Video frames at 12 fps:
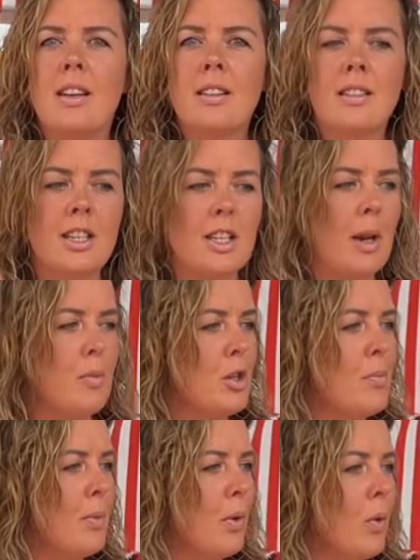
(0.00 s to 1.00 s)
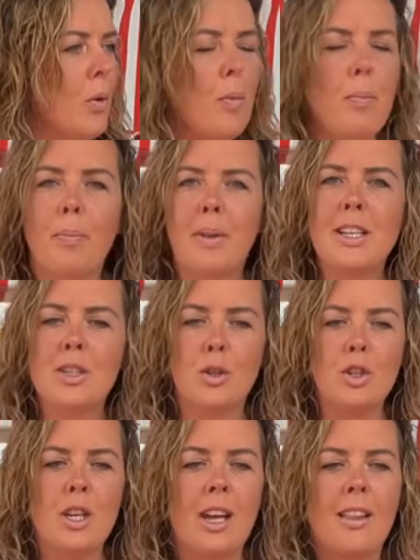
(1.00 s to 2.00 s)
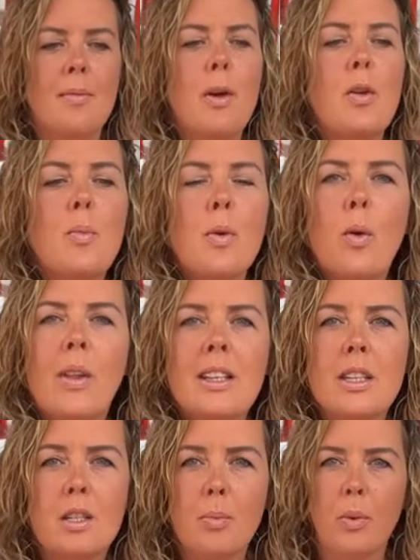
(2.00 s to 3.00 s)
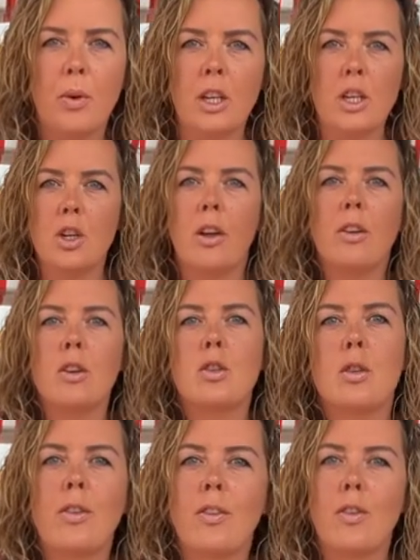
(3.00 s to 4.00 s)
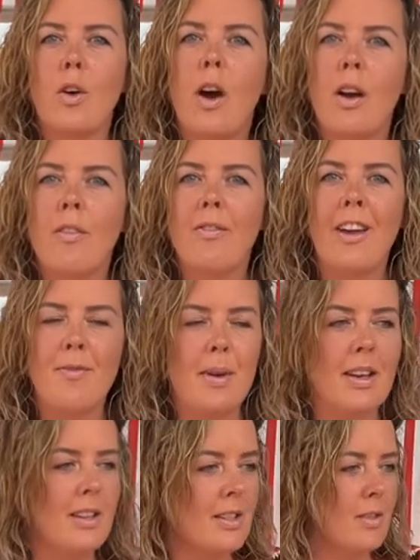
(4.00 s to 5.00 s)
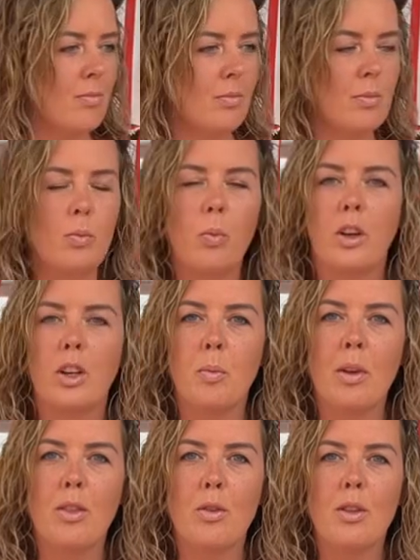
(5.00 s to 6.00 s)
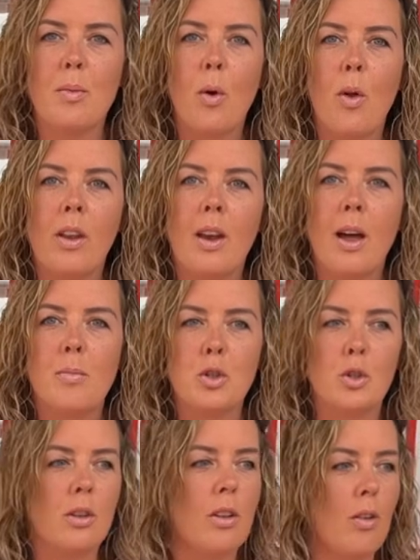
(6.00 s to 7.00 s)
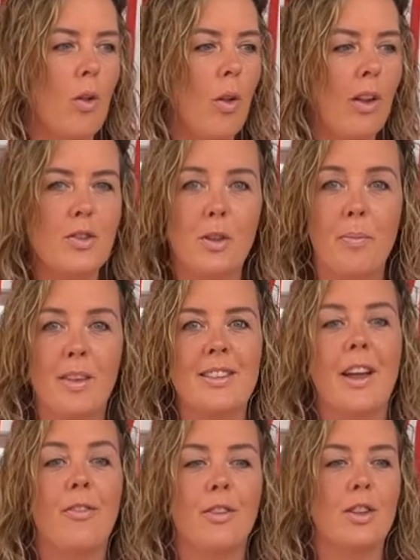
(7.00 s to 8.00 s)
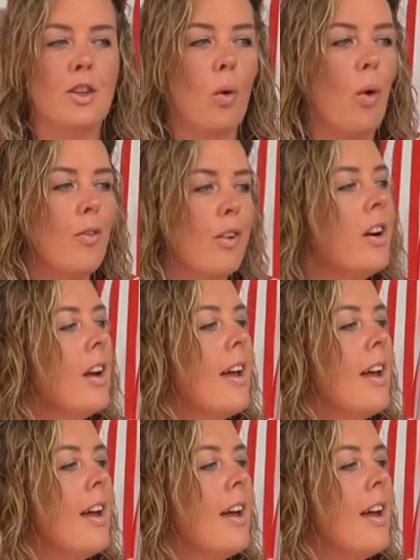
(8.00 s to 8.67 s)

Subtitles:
description below. Please do check them out. We all like to support each other, so if you've got 5 minutes, work your way through them all, and I'm sure they'll all have something different to offer.